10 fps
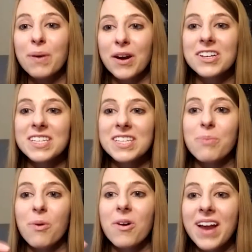
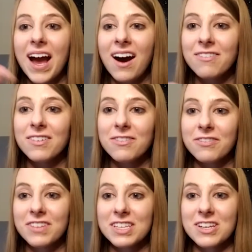Born off of
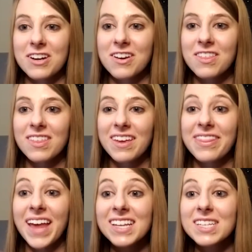this earth.
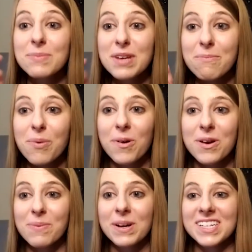That is going to be an
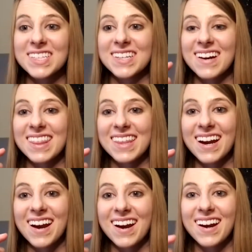important person right there.